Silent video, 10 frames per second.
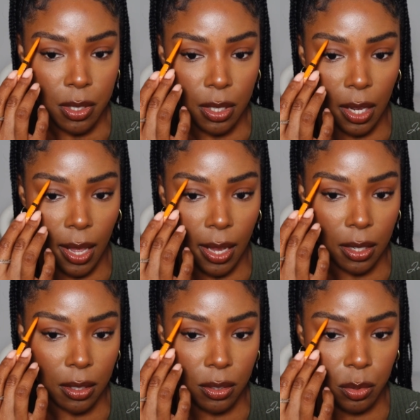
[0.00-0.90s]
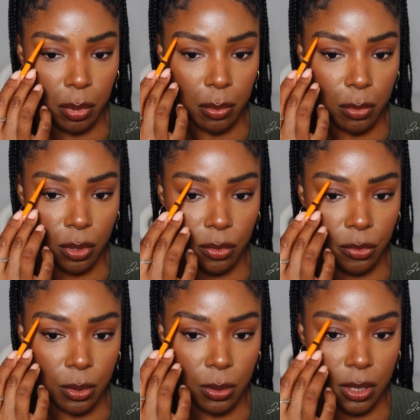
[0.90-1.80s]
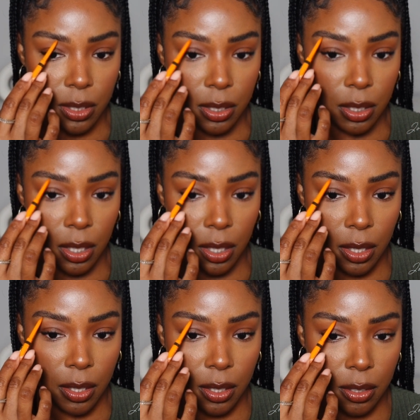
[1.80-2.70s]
gonna add a little bit more fullness in here.